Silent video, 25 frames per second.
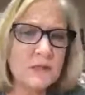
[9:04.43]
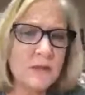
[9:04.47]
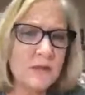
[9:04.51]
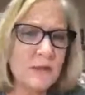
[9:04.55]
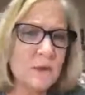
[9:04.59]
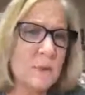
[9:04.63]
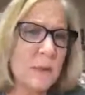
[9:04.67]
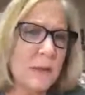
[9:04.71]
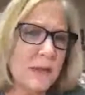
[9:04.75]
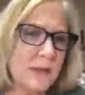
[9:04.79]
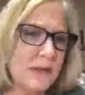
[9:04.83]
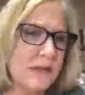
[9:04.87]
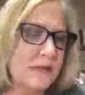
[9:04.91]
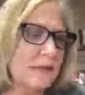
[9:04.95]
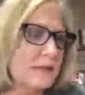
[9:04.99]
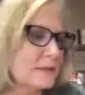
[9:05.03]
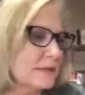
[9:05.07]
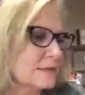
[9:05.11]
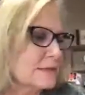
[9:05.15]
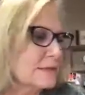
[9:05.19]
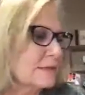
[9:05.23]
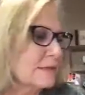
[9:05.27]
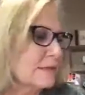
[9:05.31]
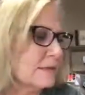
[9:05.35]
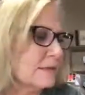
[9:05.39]
your
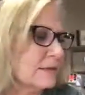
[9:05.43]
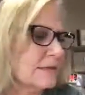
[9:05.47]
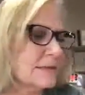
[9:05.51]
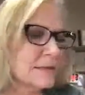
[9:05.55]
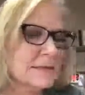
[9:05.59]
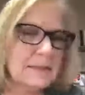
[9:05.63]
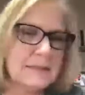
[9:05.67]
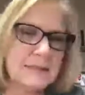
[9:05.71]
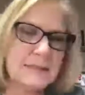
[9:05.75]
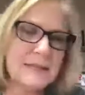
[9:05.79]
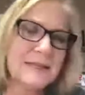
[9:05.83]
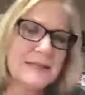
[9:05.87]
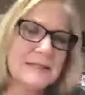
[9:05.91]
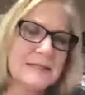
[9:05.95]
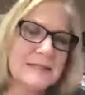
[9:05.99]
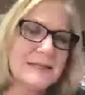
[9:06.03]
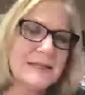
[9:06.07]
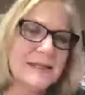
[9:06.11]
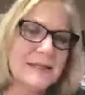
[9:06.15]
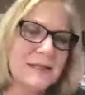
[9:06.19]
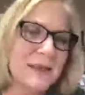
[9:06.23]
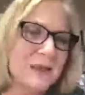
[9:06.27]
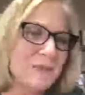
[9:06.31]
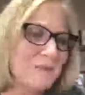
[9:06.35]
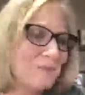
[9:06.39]
parents and listening to
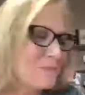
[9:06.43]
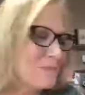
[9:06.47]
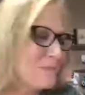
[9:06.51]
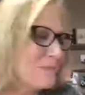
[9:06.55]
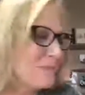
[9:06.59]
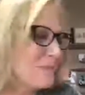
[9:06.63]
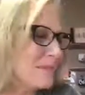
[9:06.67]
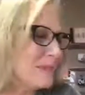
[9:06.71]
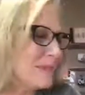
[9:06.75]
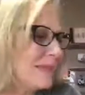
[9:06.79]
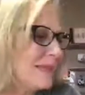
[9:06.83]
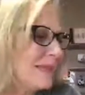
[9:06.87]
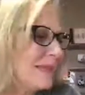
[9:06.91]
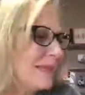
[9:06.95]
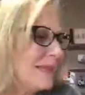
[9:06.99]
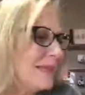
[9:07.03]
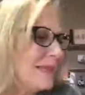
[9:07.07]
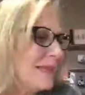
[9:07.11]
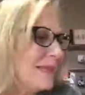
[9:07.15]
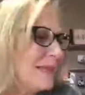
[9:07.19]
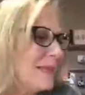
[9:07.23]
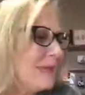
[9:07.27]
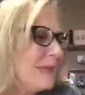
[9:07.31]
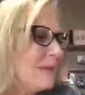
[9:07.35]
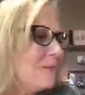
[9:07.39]
them.
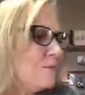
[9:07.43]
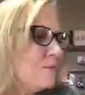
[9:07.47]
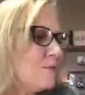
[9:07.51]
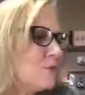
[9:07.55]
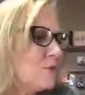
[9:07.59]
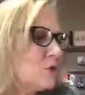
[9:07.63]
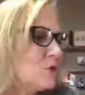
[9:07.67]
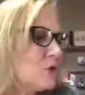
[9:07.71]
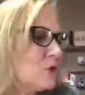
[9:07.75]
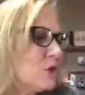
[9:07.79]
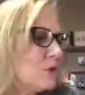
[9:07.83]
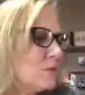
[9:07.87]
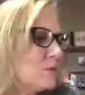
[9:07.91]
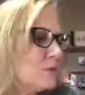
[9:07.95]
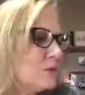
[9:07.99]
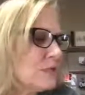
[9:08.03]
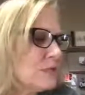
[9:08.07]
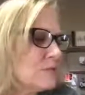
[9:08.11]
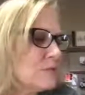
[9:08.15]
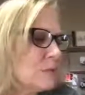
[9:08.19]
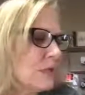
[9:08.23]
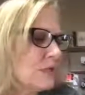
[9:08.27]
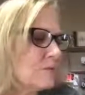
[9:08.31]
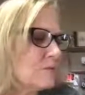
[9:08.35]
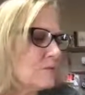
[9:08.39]
If you show
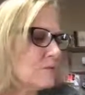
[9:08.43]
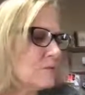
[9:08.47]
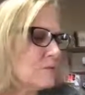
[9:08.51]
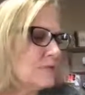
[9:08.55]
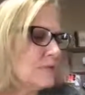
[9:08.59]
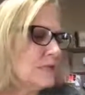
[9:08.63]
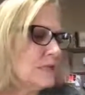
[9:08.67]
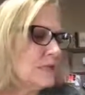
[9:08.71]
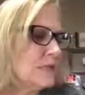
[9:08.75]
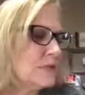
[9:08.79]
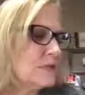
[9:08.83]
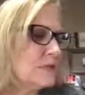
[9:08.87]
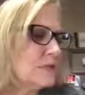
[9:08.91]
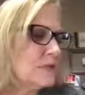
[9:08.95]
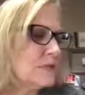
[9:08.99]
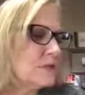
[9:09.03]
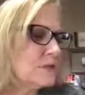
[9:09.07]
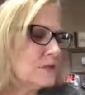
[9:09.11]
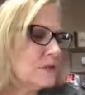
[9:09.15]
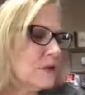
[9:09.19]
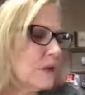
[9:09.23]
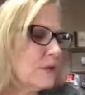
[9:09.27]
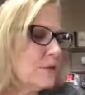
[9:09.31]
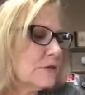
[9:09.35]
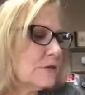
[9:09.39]
respect for teachers,
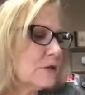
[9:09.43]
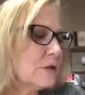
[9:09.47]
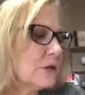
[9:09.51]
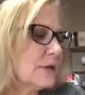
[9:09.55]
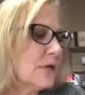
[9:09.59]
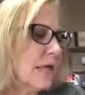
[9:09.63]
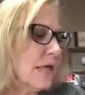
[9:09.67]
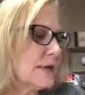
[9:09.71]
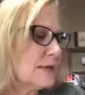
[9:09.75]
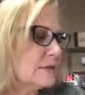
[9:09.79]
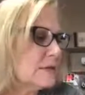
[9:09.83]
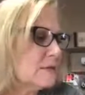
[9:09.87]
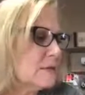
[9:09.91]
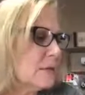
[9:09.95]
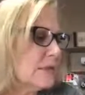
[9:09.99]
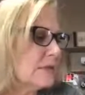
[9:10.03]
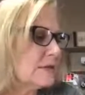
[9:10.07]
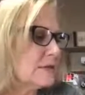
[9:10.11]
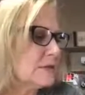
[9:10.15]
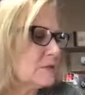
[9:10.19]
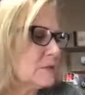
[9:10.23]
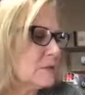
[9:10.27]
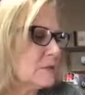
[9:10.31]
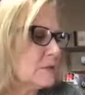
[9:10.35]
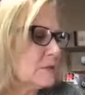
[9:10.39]
other
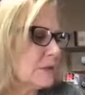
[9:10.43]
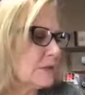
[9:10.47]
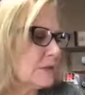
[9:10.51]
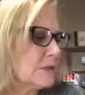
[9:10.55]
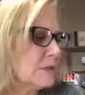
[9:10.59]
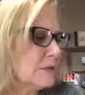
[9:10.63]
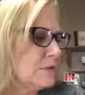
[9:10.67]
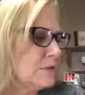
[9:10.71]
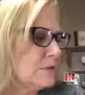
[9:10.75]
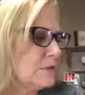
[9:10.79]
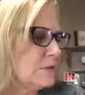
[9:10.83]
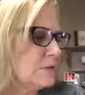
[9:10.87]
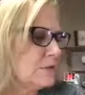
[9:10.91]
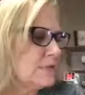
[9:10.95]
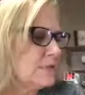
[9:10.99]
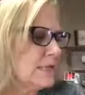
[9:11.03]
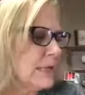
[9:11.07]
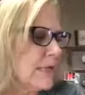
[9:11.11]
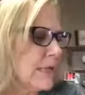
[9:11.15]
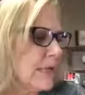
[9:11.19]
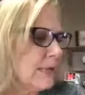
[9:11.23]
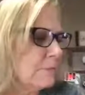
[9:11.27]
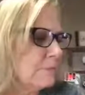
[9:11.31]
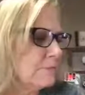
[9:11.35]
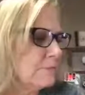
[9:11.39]
classmates will want to do the
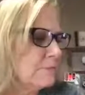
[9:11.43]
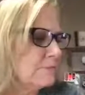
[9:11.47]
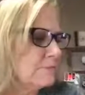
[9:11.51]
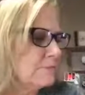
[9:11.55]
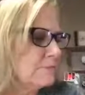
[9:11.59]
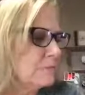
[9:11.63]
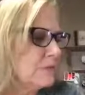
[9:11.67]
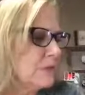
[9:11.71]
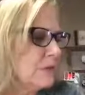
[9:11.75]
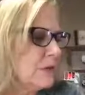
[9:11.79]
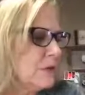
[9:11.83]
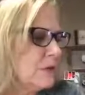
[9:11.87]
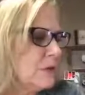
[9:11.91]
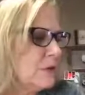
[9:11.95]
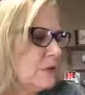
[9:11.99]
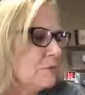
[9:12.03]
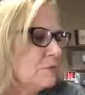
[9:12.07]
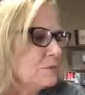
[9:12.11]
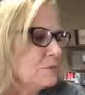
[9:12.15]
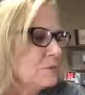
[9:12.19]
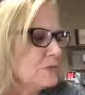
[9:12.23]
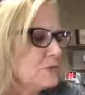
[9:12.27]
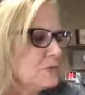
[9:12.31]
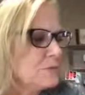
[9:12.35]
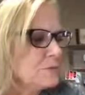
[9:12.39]
same.
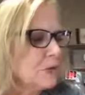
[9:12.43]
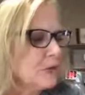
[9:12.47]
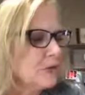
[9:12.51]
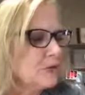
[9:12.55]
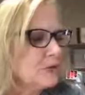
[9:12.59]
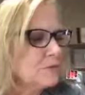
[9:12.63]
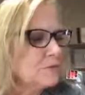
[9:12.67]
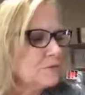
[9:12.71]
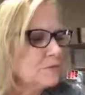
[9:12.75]
Respect